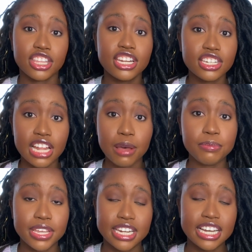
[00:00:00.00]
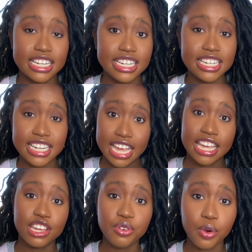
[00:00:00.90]
there's not been a
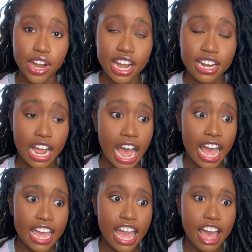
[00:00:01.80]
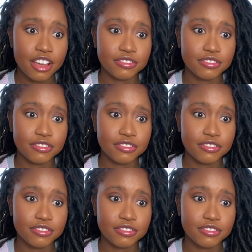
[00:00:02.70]
day where I have,